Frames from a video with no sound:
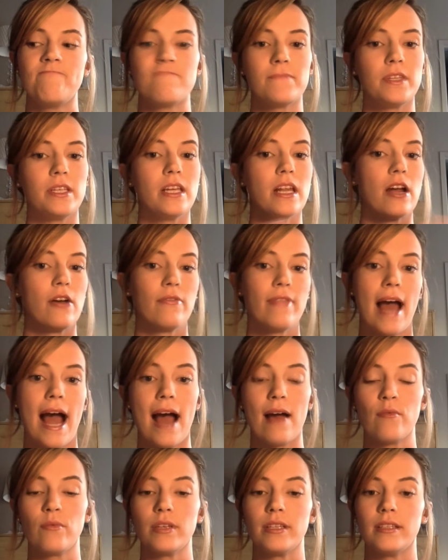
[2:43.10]

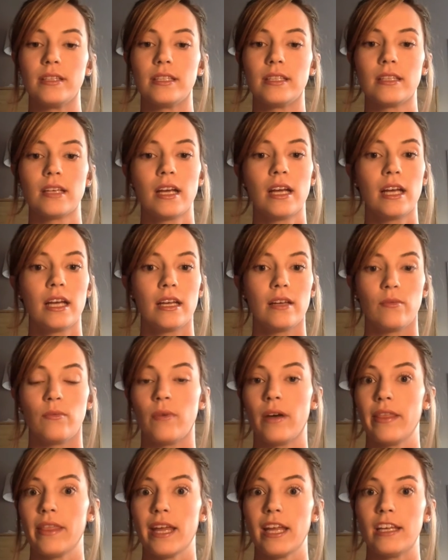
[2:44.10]
that was
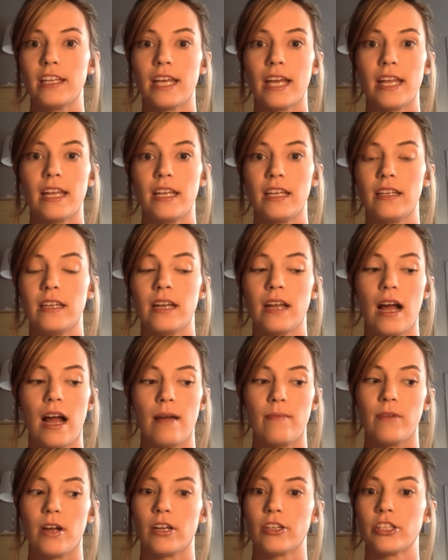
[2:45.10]
what they did, and
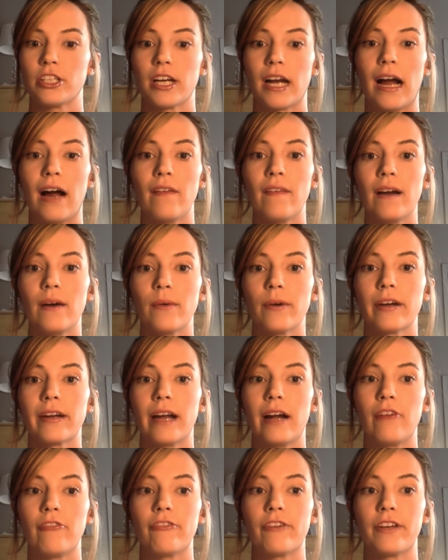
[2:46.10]
I'm not sure how that worked
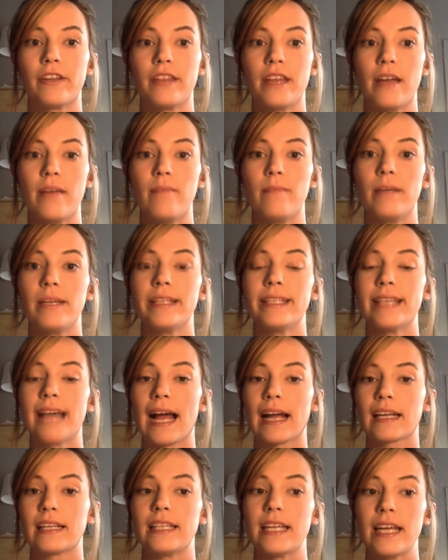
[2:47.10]
out for them, but
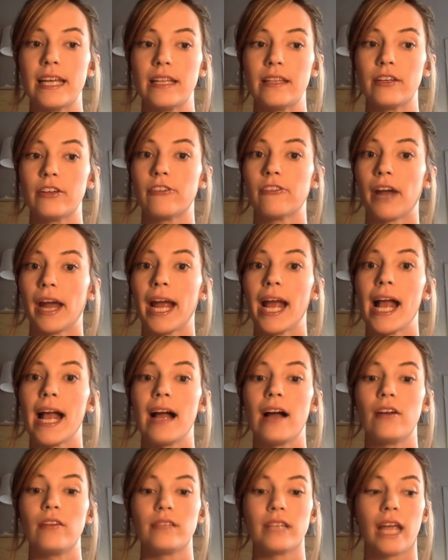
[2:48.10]
Zach did the
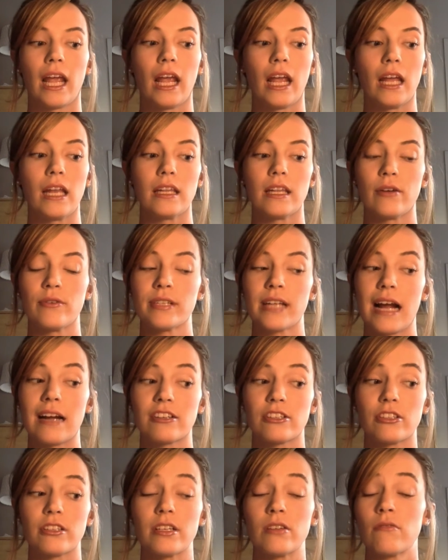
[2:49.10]
Greyhound, and there was
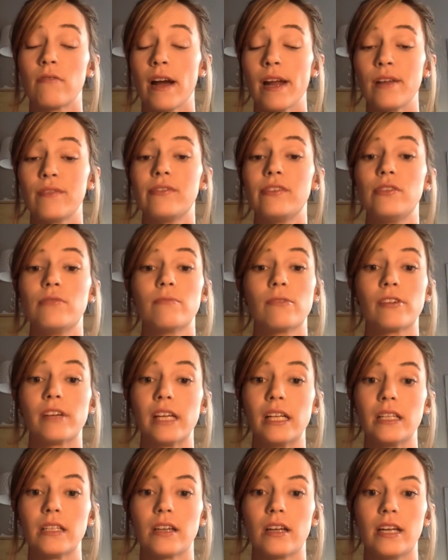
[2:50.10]
actually quite a few
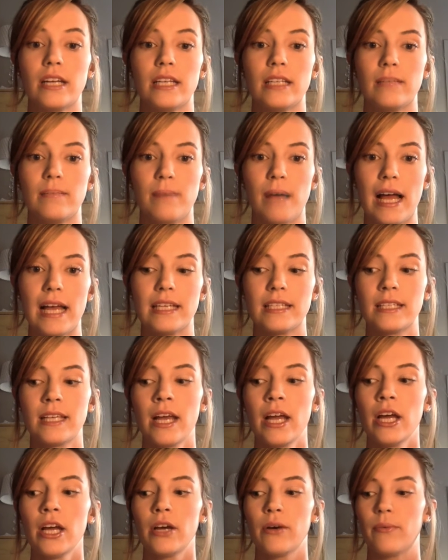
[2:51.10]
Marines on his bus.
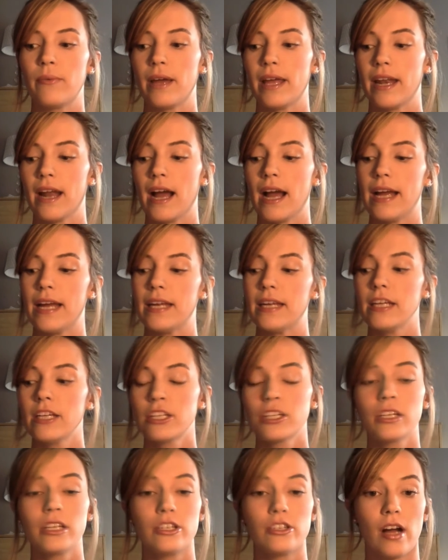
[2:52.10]
When I
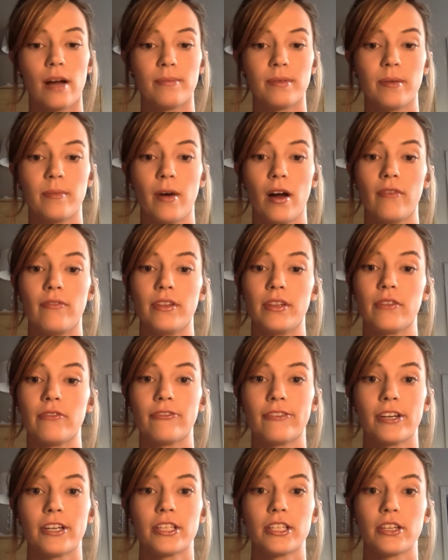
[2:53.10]
initially dropped him off at the
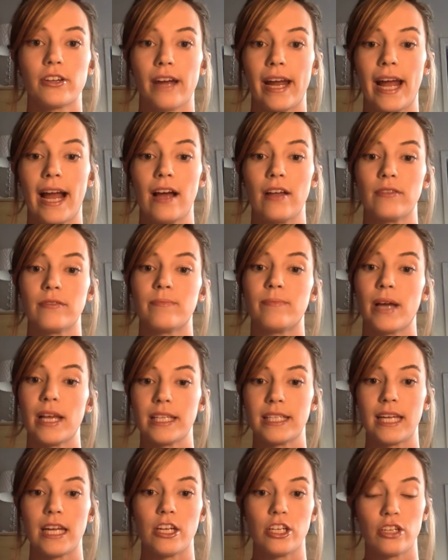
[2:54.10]
first Greyhound
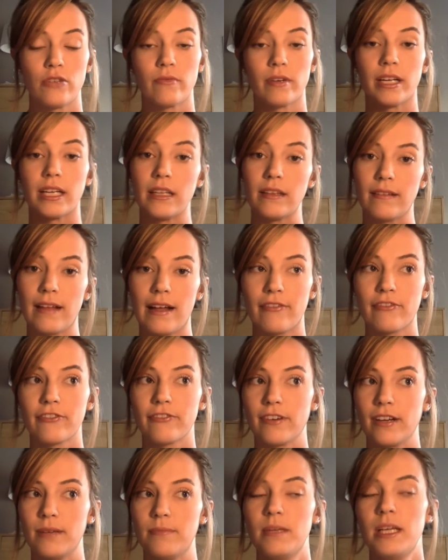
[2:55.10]
bus station where he left
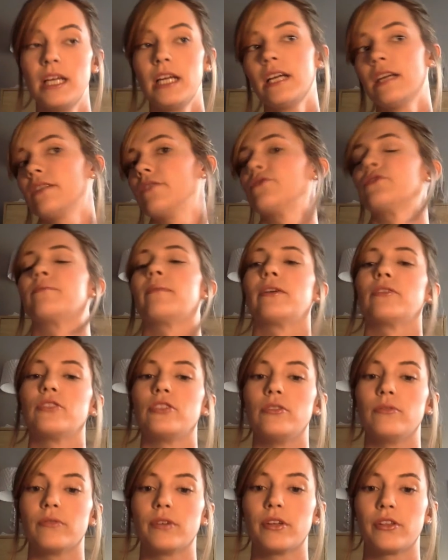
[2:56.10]
from, there was about
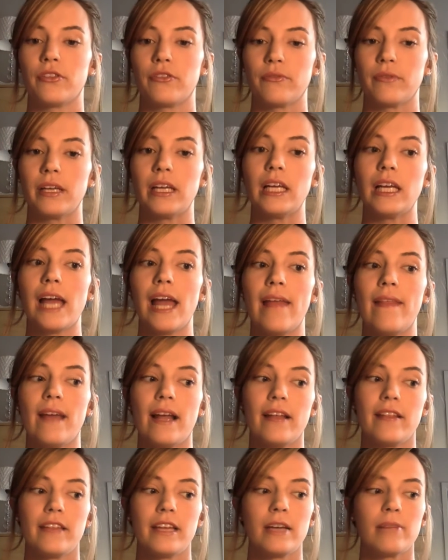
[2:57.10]
2 or 3, and I
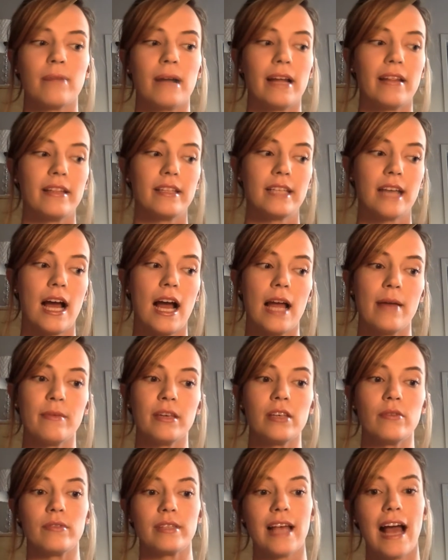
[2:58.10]
think by the time
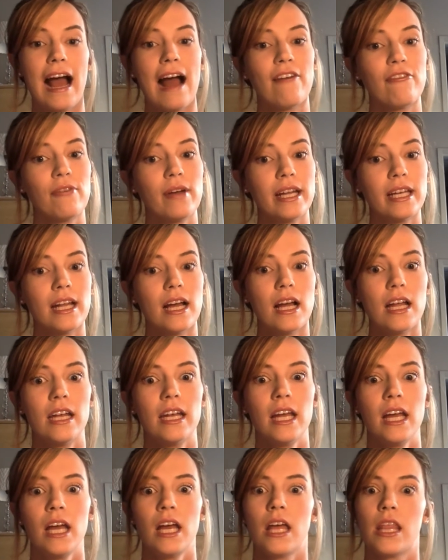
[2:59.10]
he was halfway done,
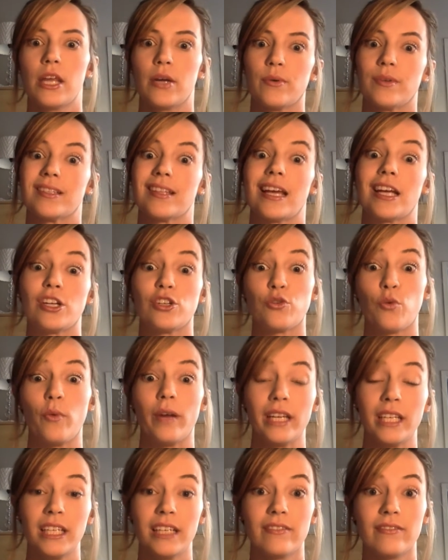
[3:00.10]
there was like
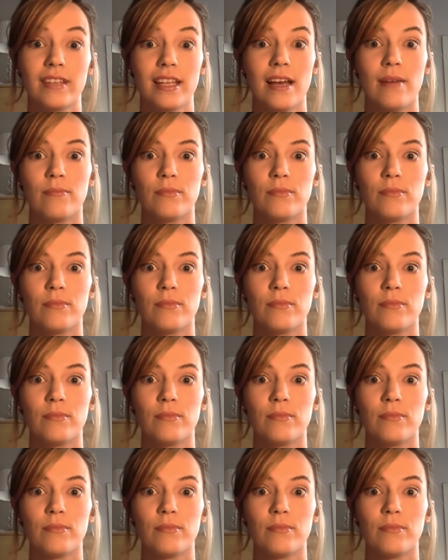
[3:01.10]
20 of them.